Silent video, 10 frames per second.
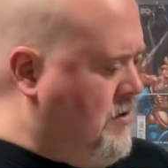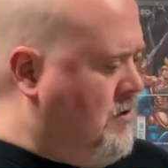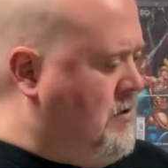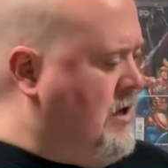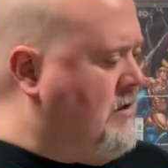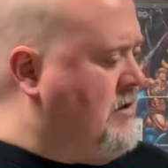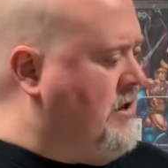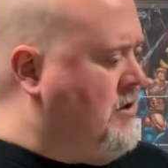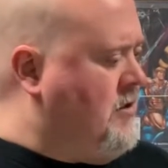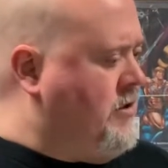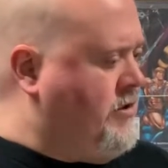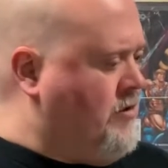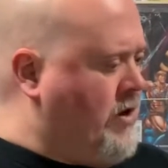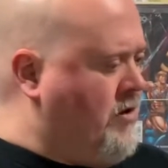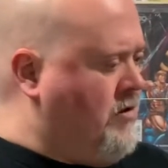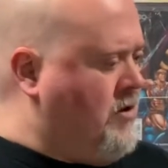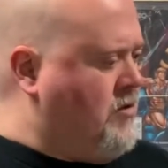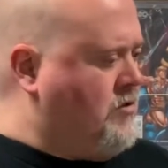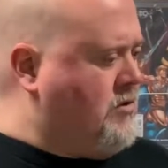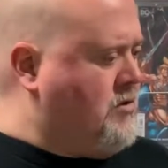Gonna have to take a look at the grader
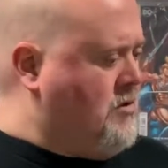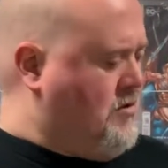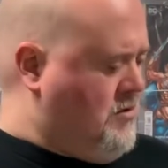notes,